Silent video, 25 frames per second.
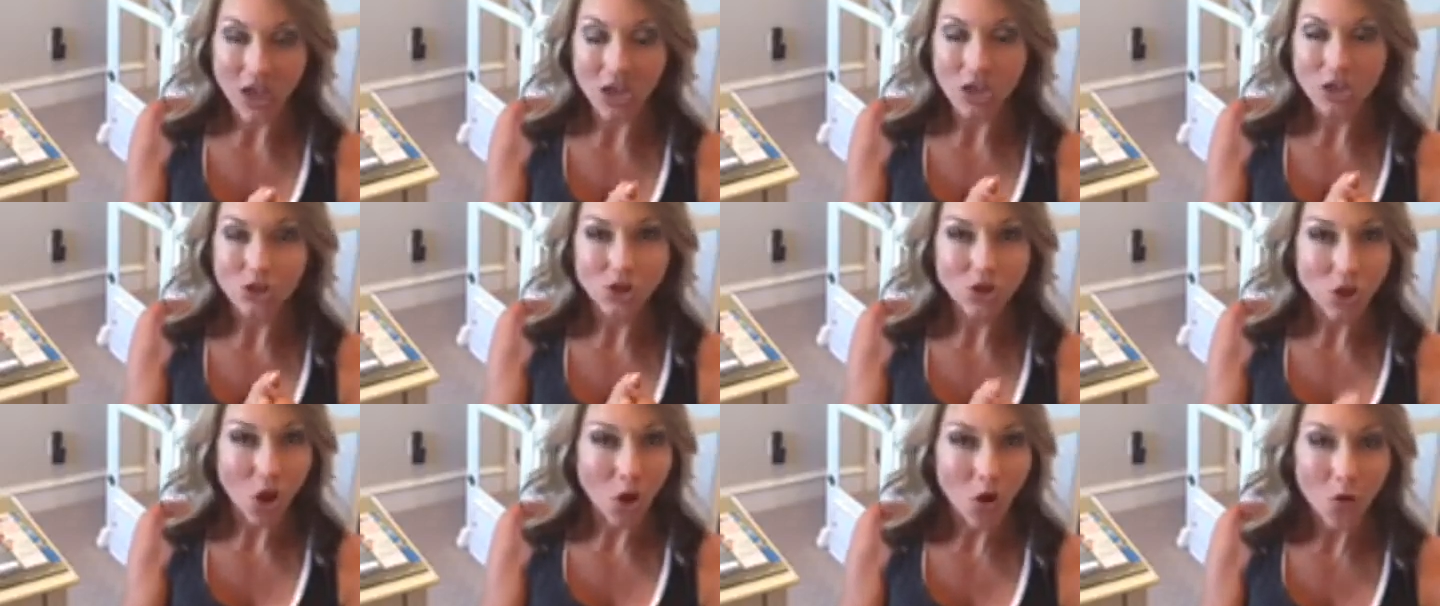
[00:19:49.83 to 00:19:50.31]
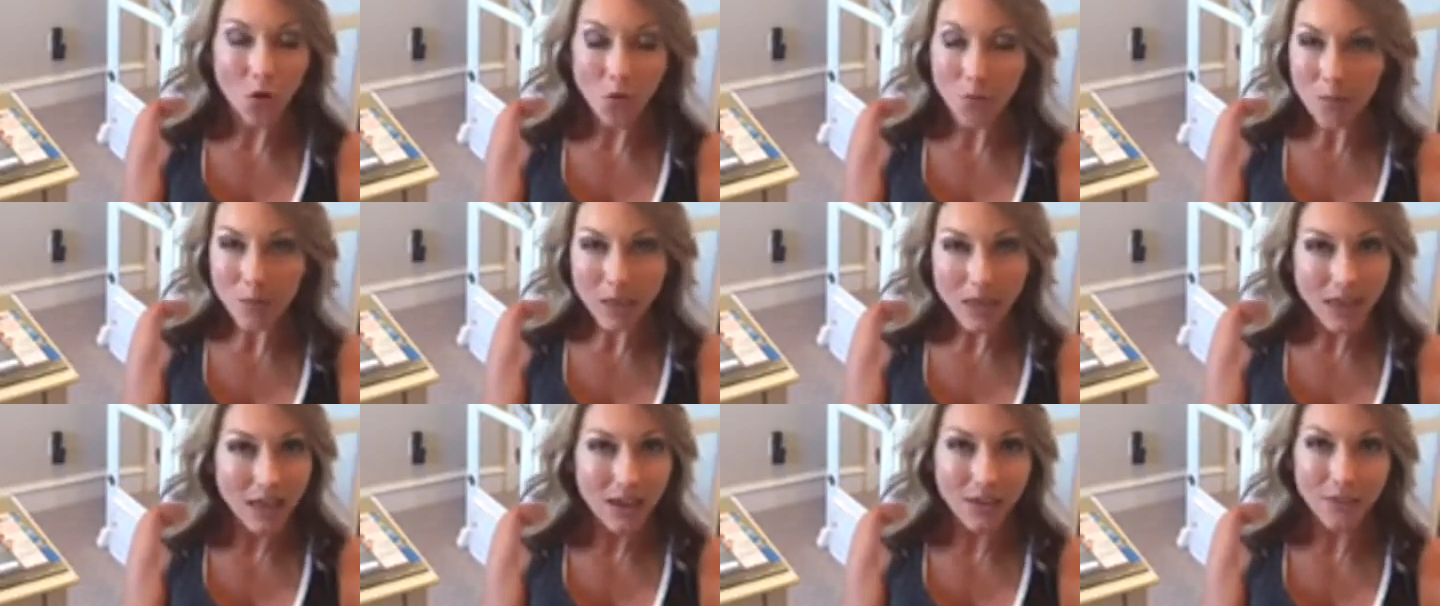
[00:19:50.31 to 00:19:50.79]
Don't
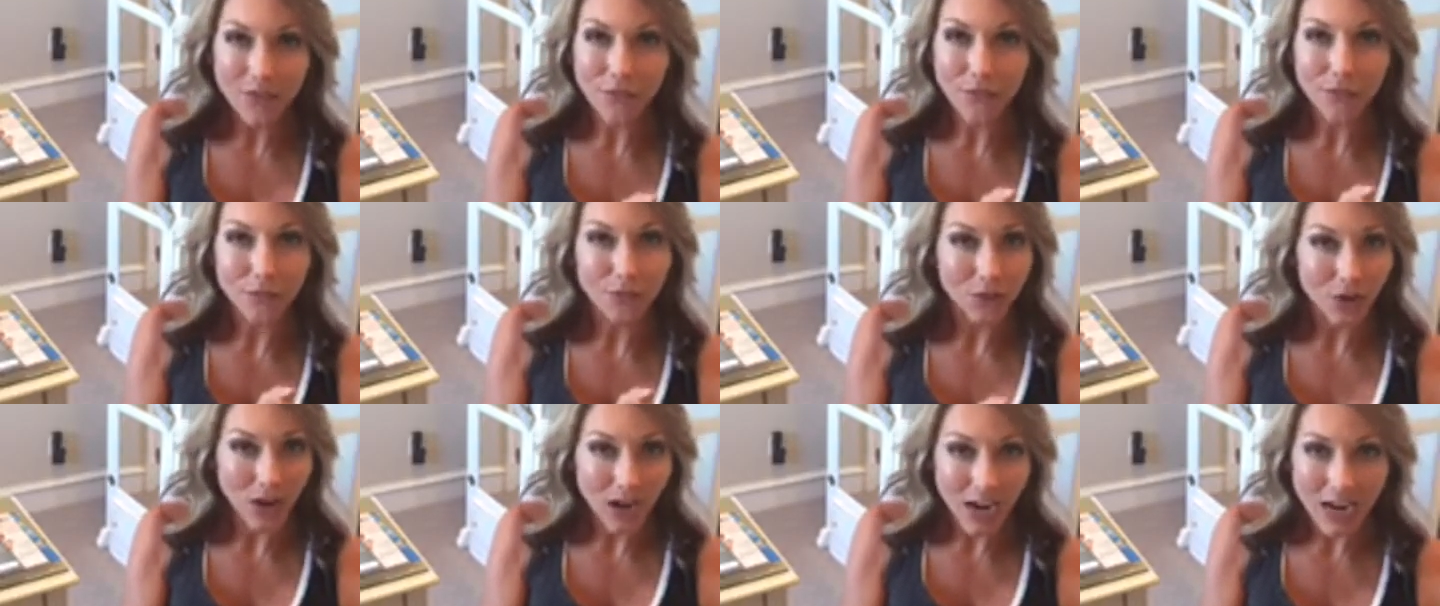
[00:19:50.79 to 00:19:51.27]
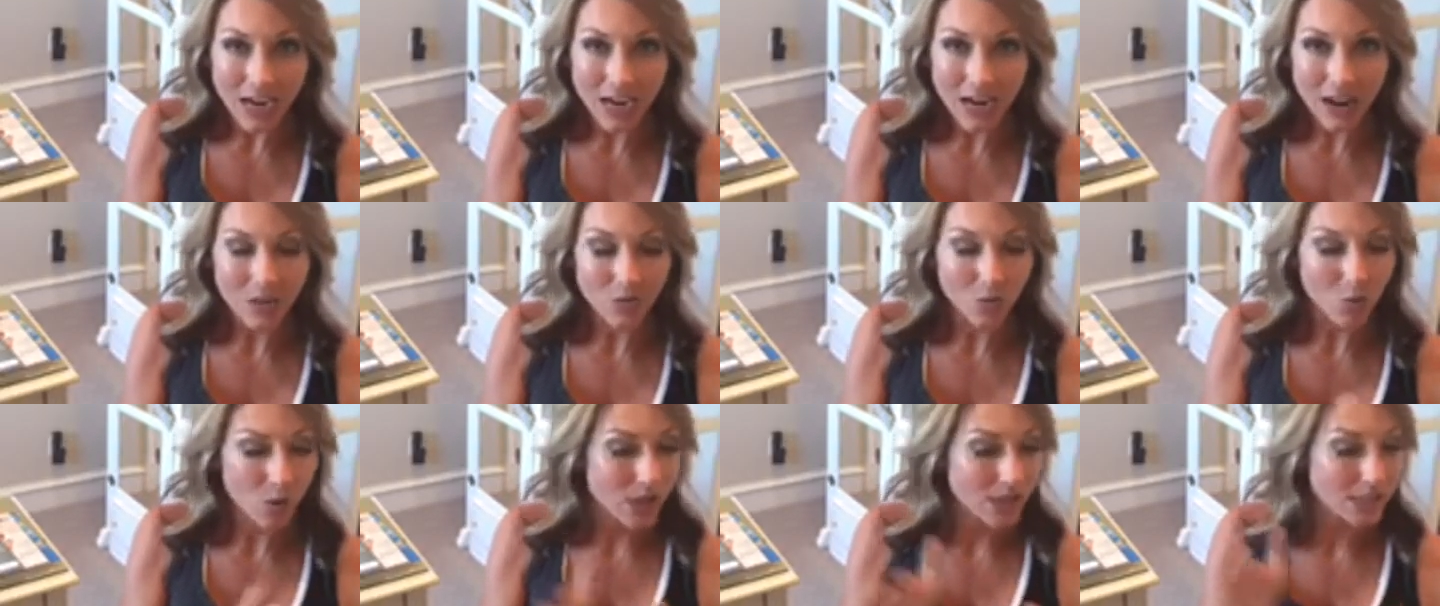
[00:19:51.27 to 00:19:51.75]
be afraid
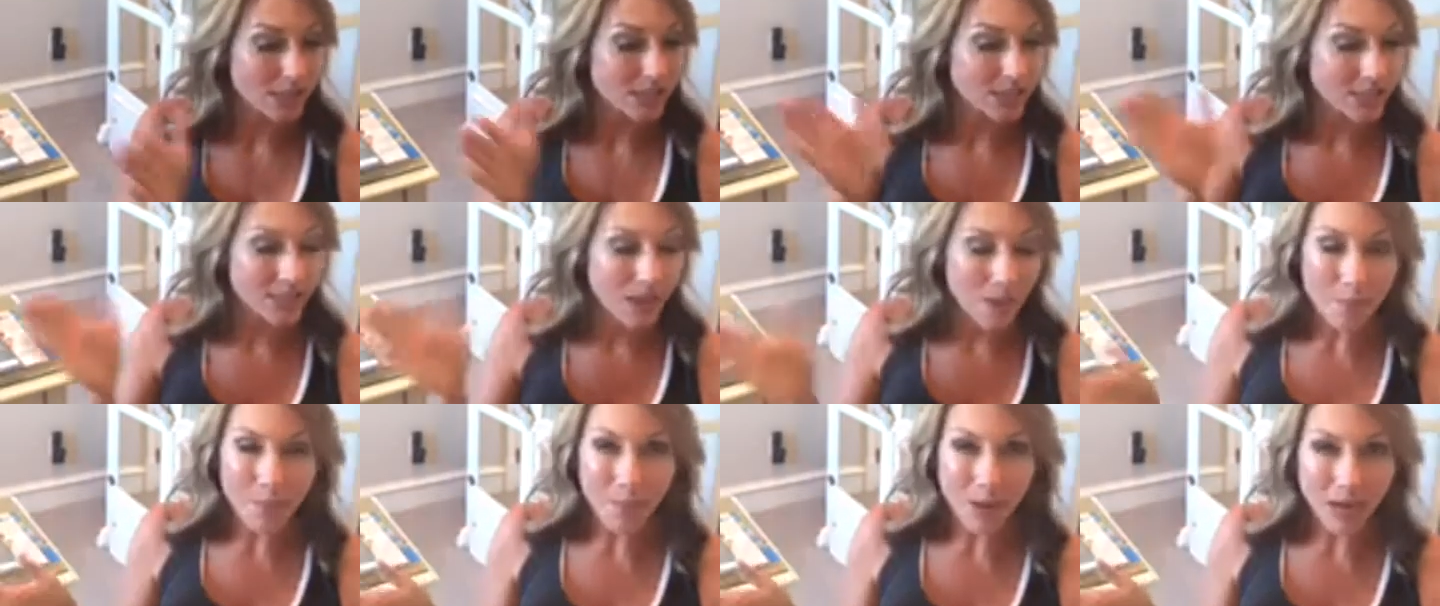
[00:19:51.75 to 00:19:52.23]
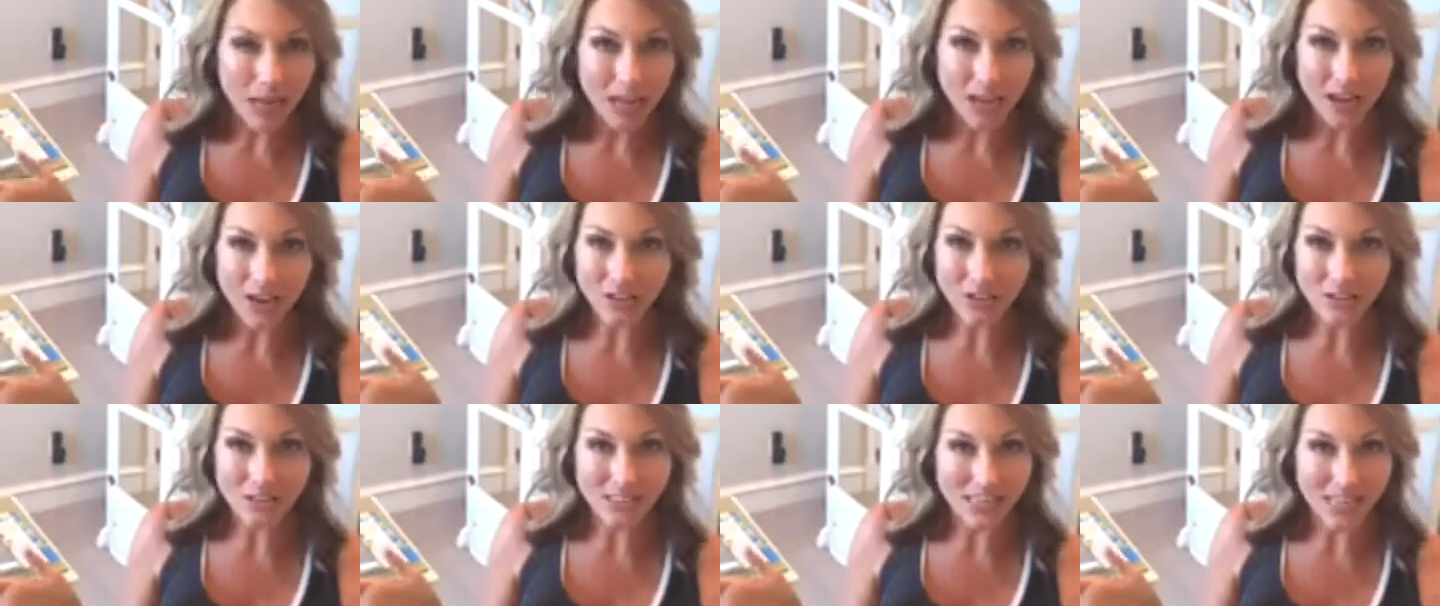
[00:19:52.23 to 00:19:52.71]
of what somebody
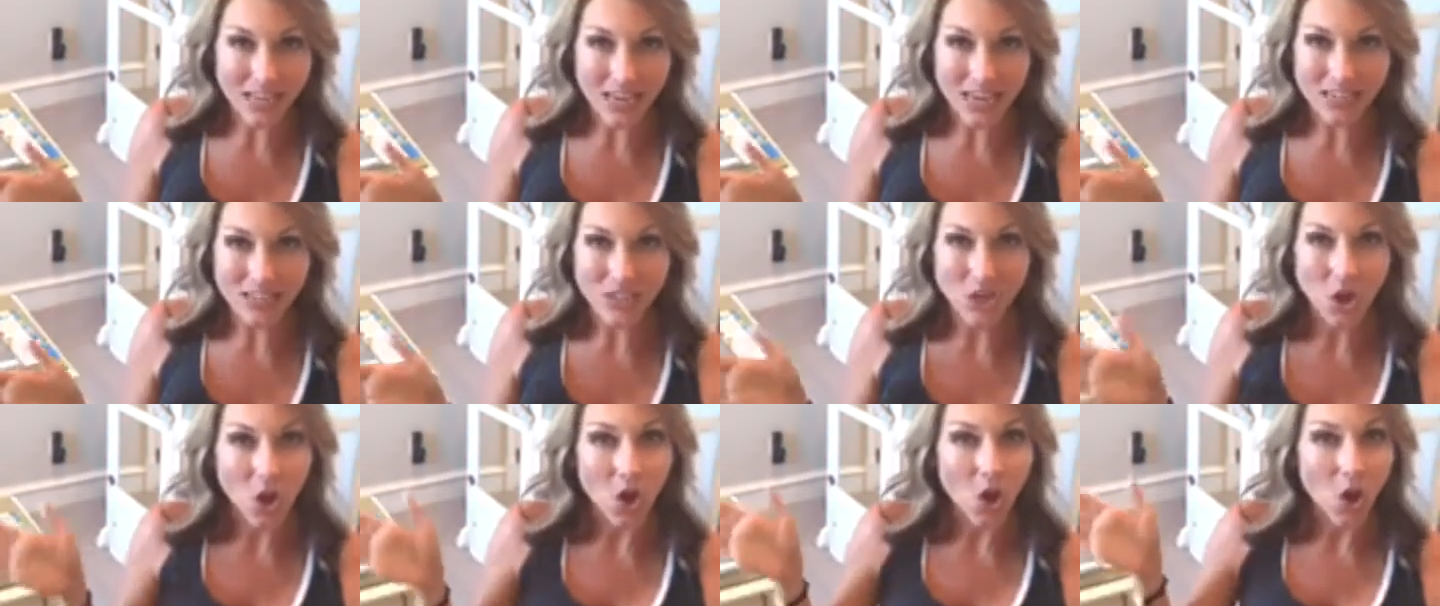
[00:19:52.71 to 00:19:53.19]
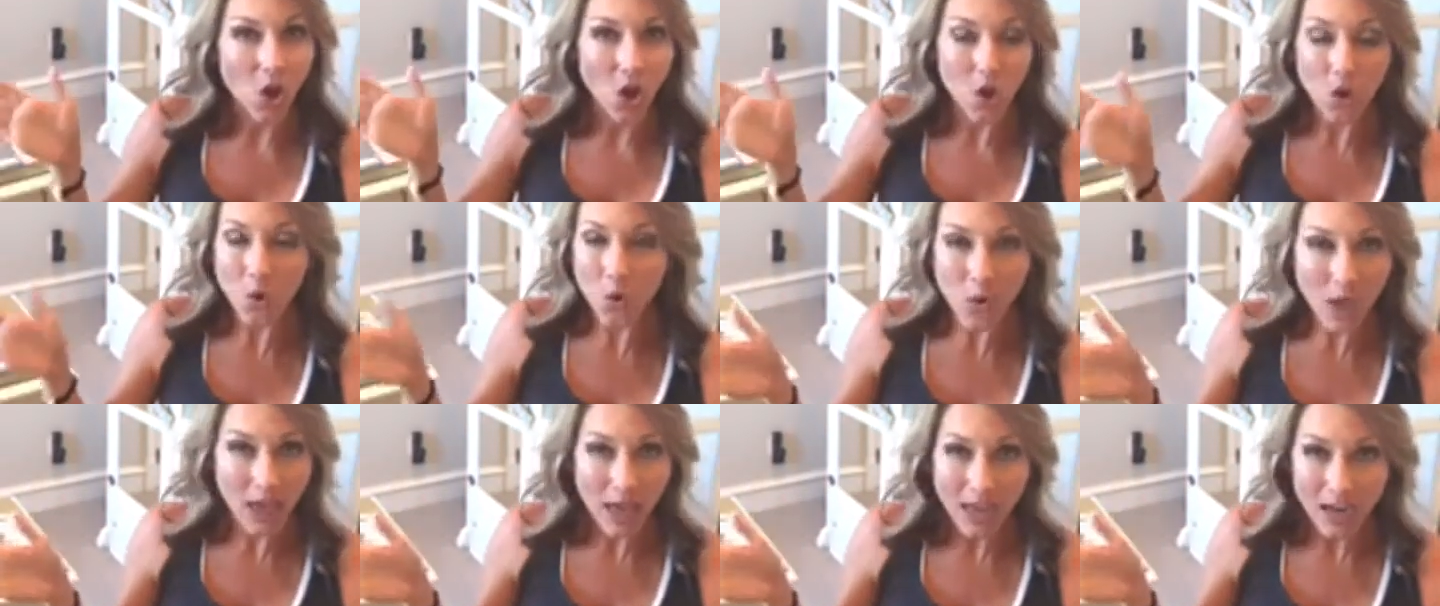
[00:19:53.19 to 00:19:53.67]
else thinks.
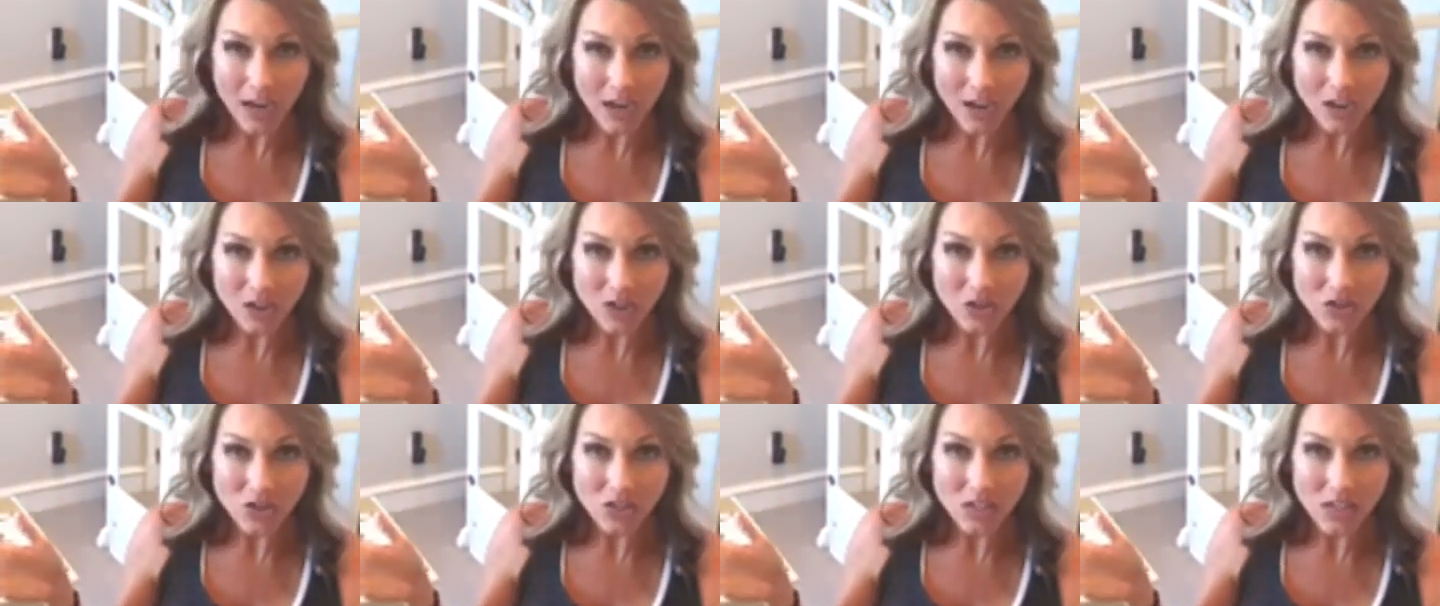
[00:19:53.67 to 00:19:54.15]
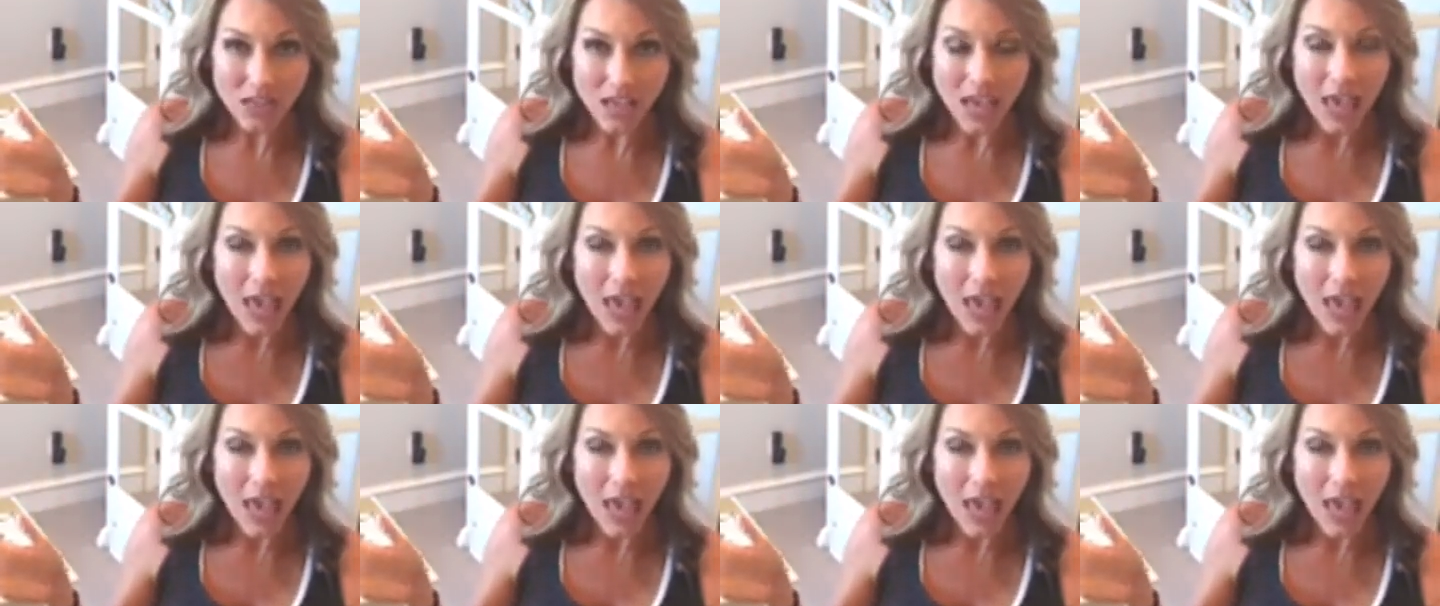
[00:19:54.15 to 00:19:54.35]
Who cares?